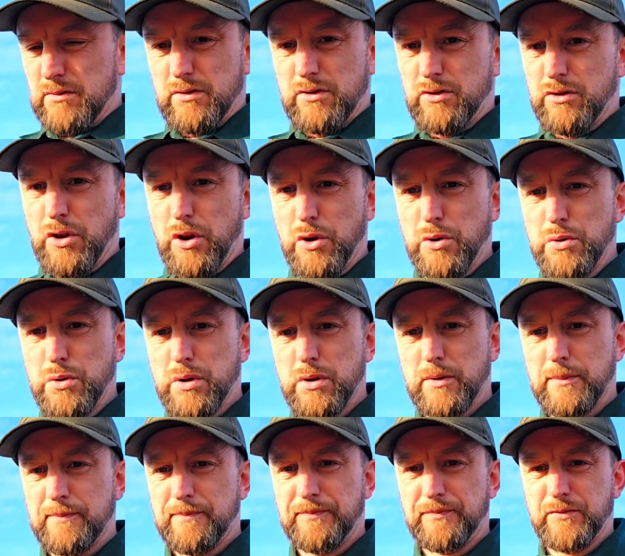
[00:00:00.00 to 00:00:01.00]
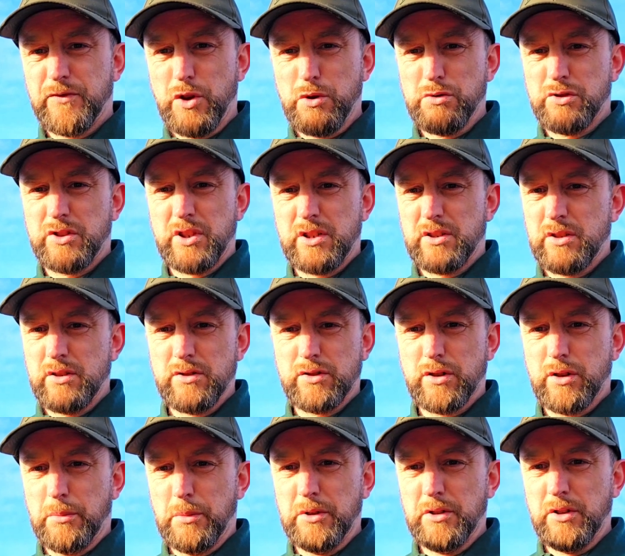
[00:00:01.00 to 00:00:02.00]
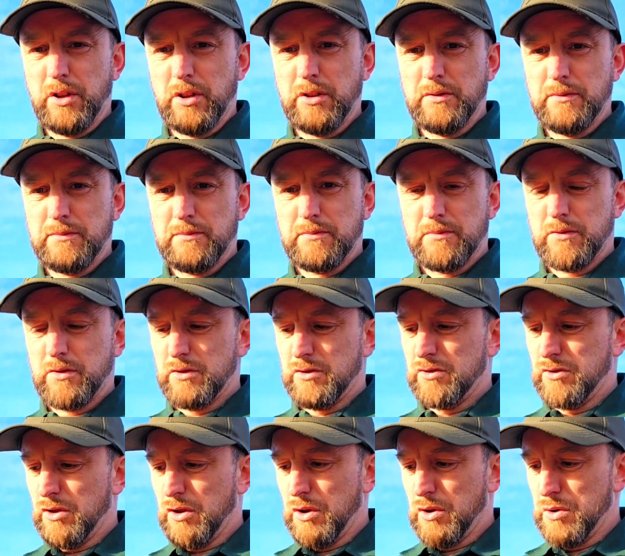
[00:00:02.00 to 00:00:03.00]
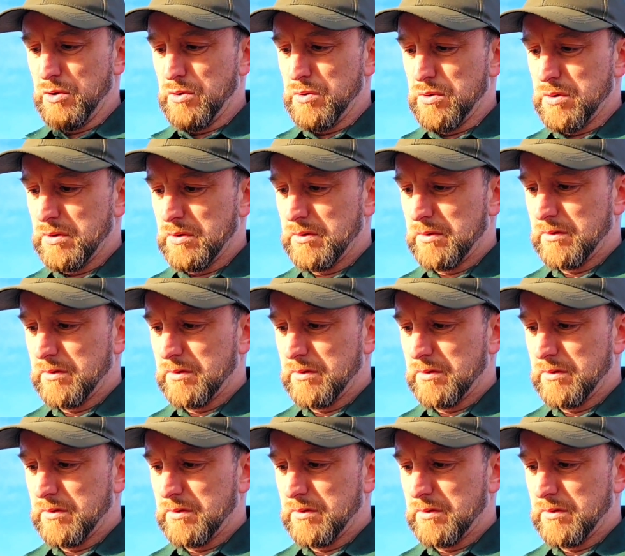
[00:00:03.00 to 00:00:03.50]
There's no stitchings come undone, there's no